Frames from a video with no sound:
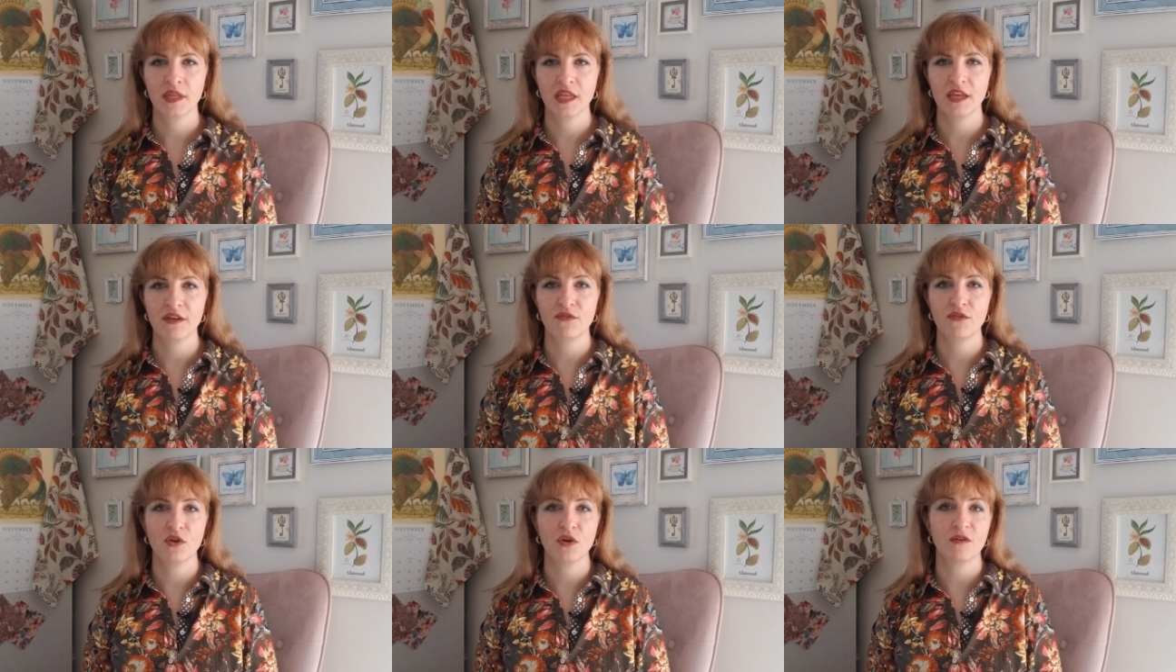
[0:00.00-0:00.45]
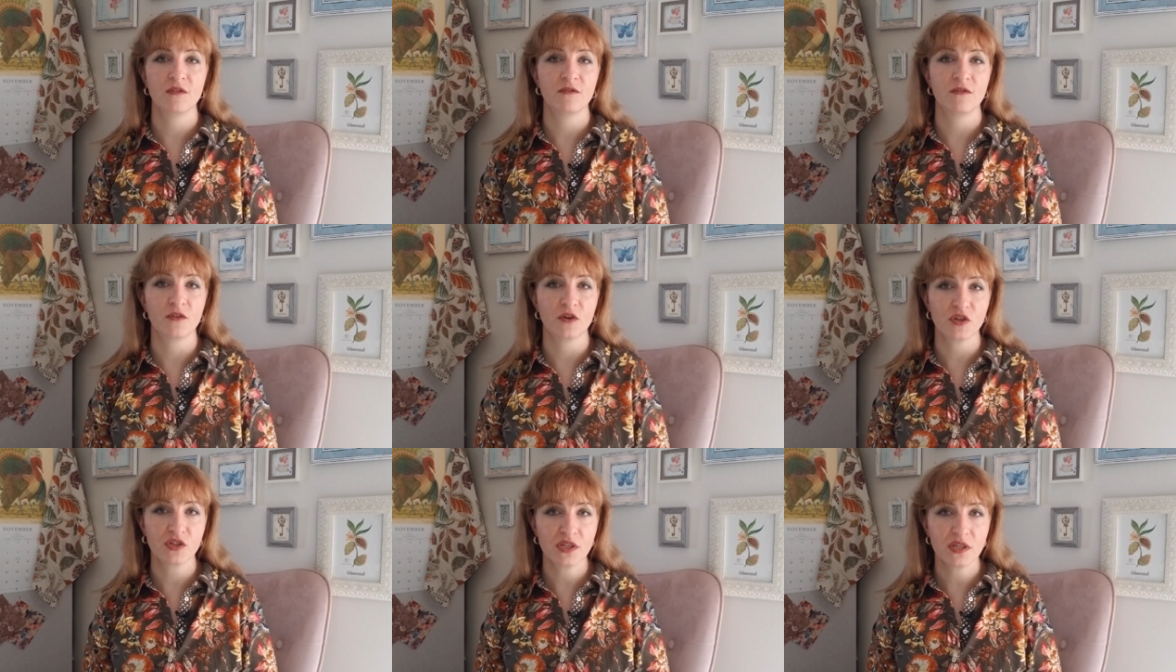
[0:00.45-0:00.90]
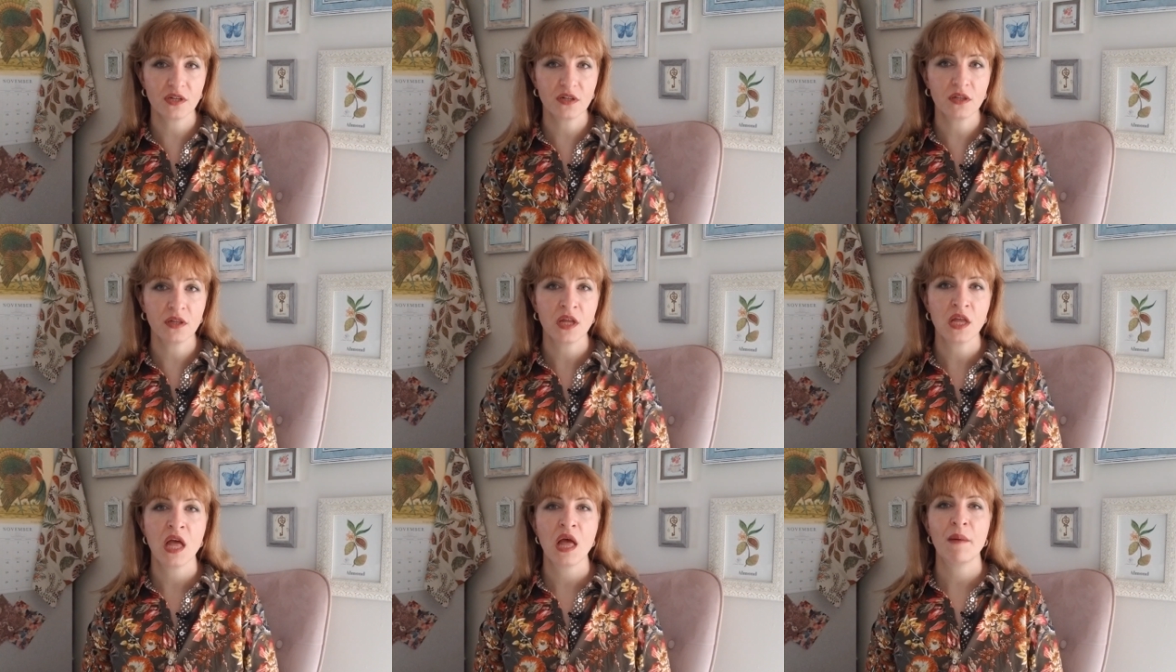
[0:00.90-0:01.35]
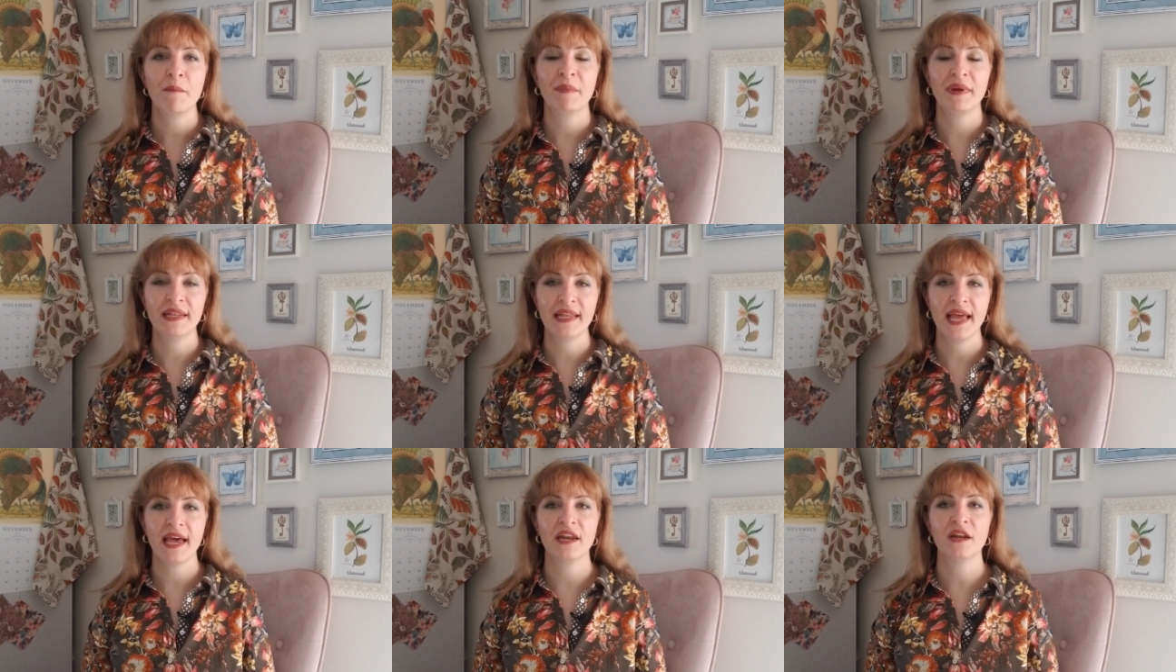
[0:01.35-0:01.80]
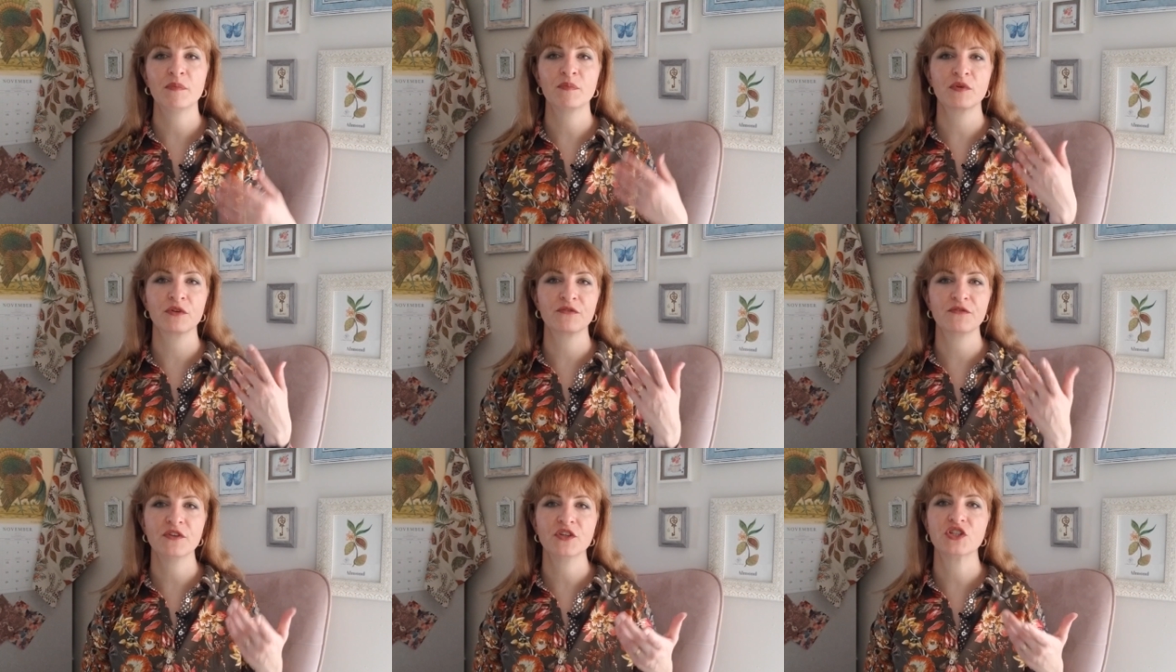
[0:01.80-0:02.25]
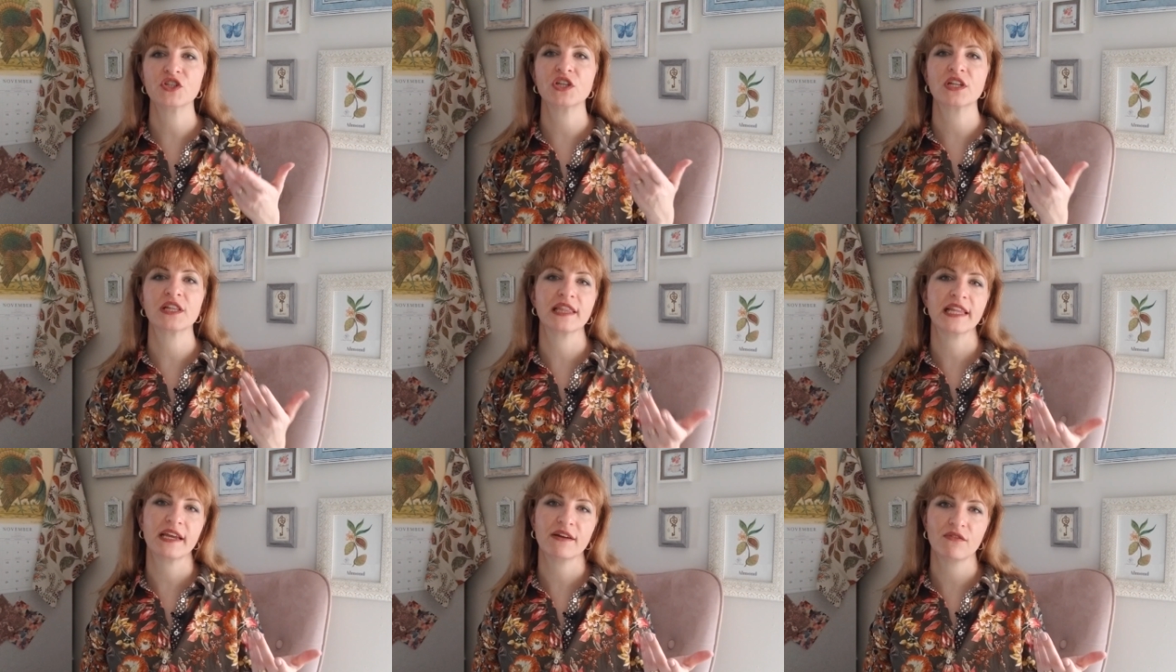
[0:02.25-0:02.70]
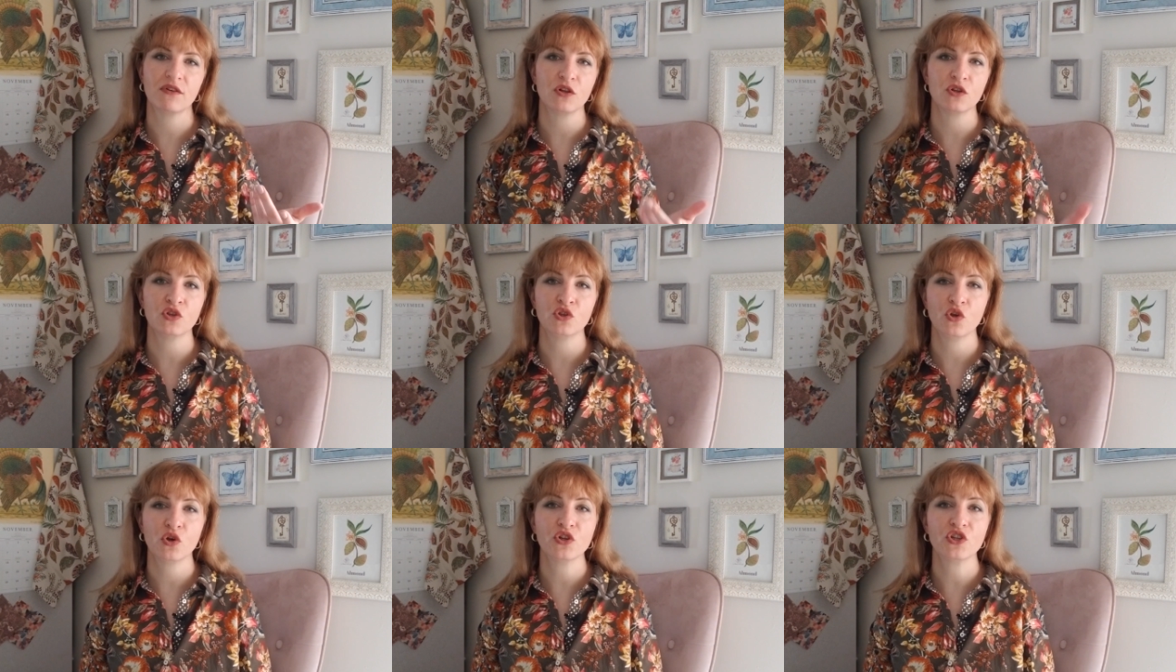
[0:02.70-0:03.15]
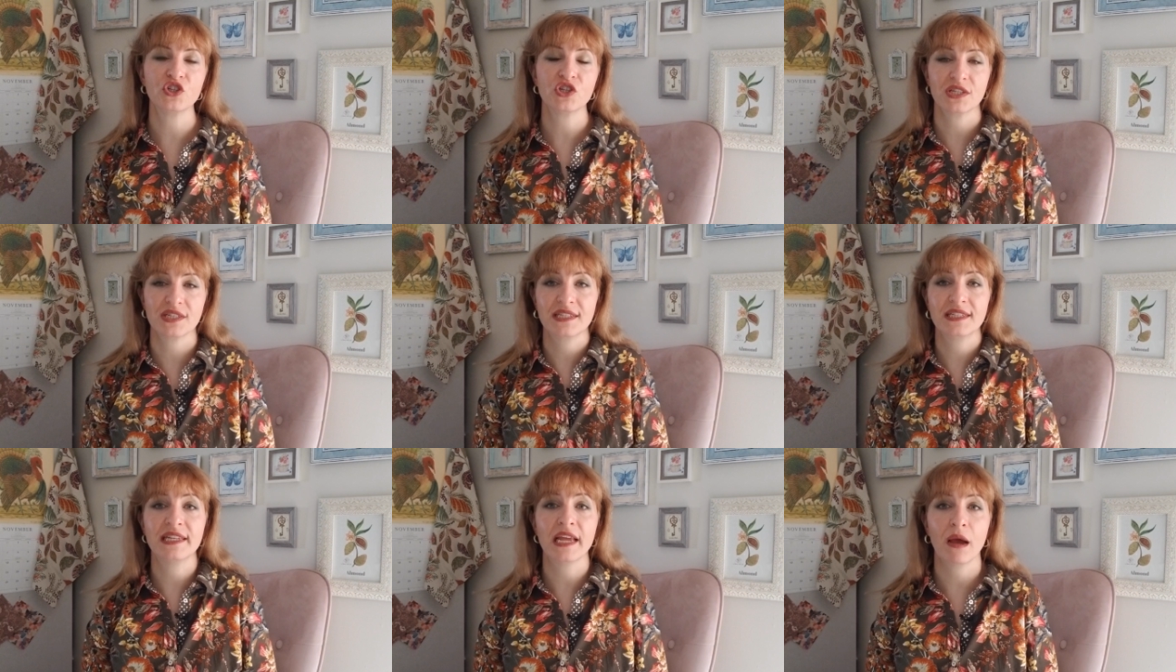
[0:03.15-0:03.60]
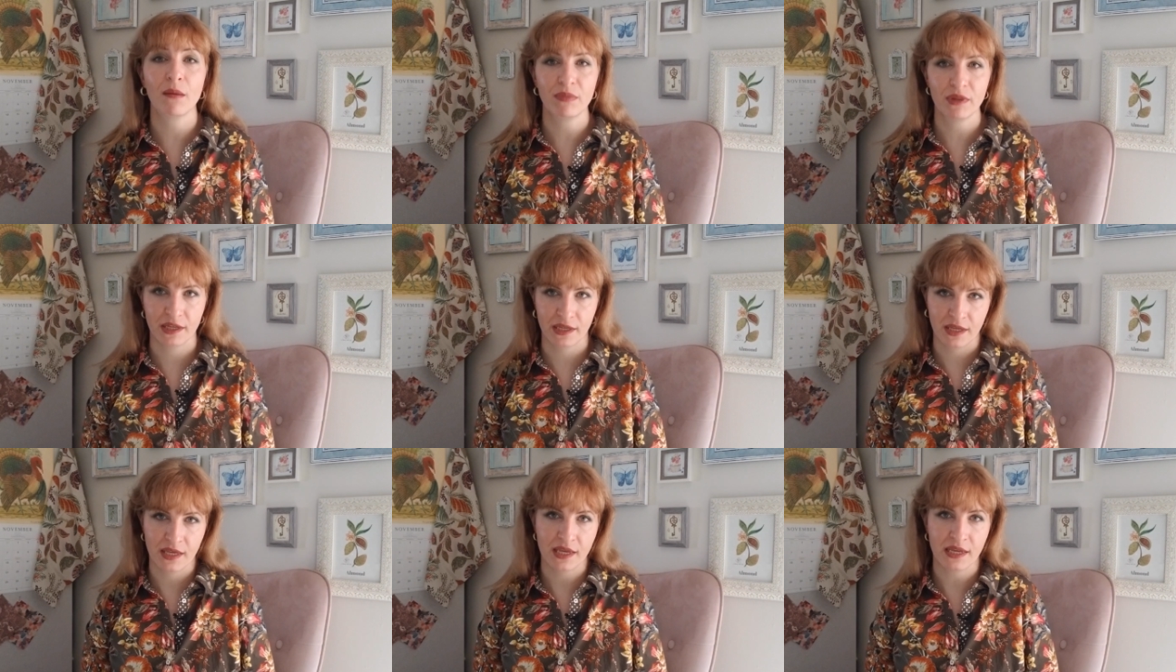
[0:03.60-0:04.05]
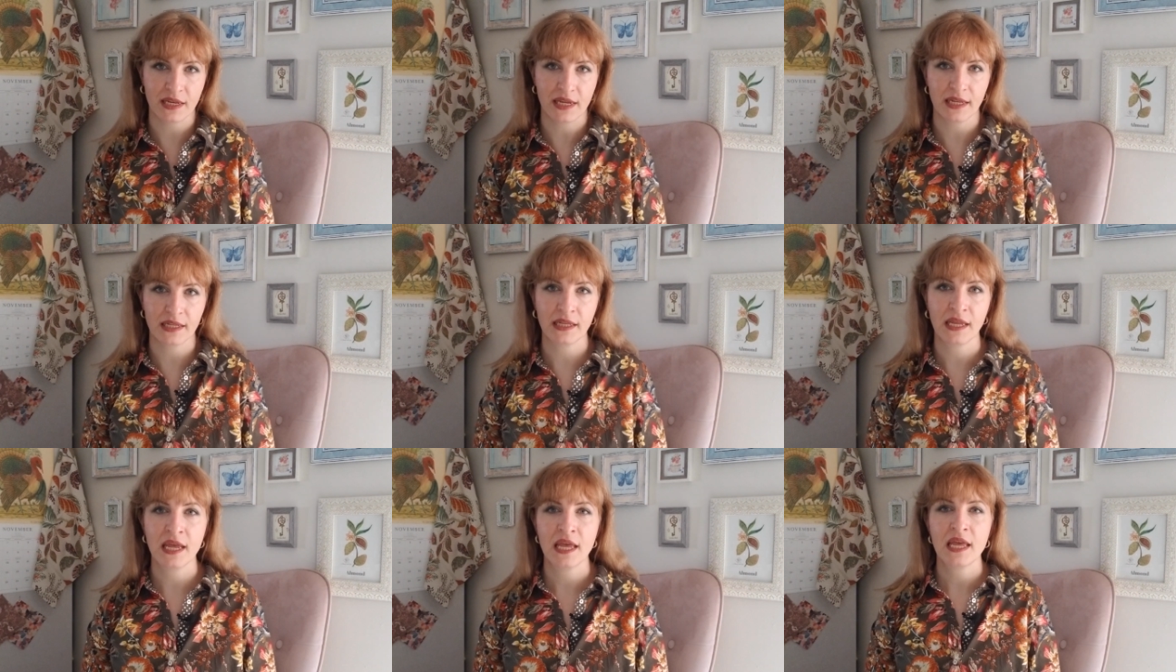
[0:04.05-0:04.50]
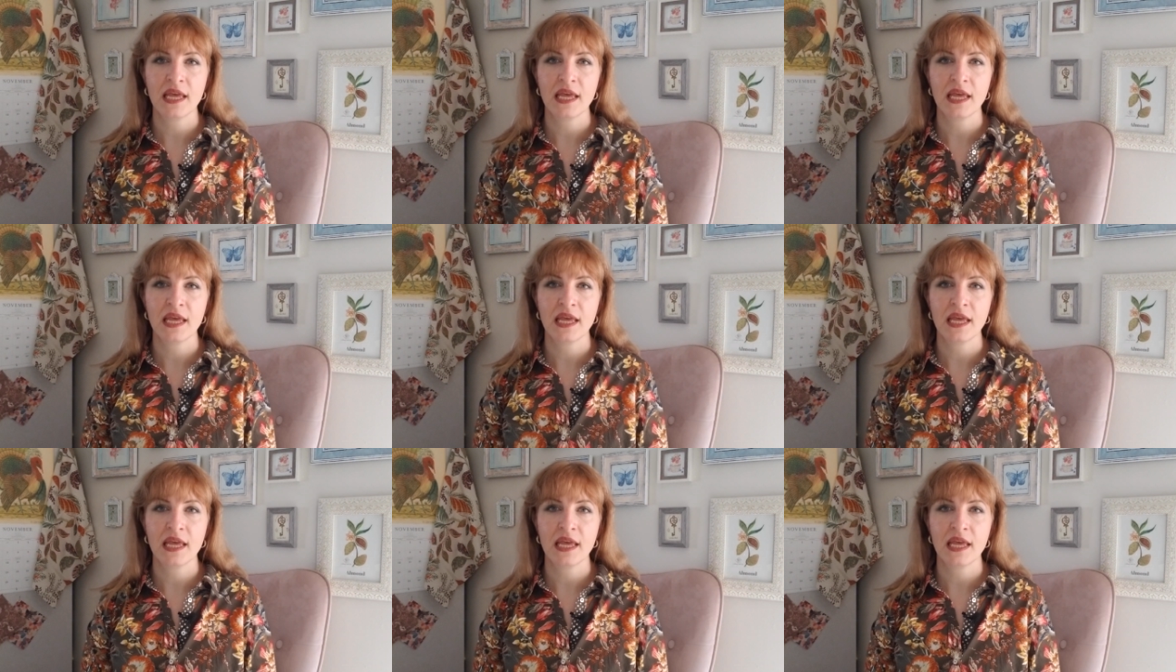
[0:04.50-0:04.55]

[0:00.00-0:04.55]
If you're versatile, but at a proficient level, not just dabbling in it,